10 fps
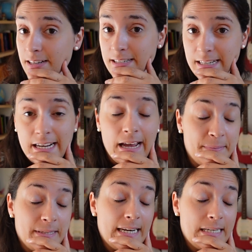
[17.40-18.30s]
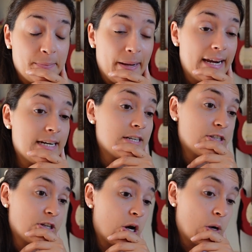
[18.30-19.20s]
you can see, I'm still in Spain,
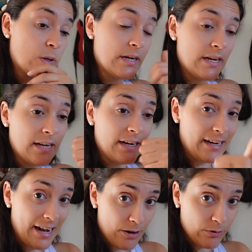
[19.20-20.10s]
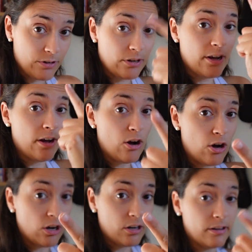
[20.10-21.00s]
so loud,
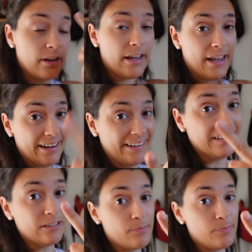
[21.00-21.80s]
hot, and little